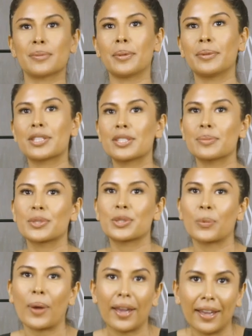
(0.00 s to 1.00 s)
maybe some
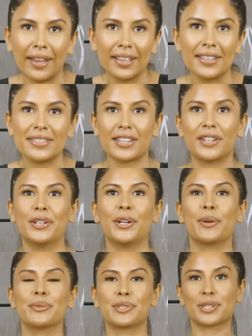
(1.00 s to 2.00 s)
sweats. I don't know.
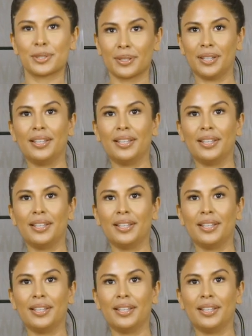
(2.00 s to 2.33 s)
I would just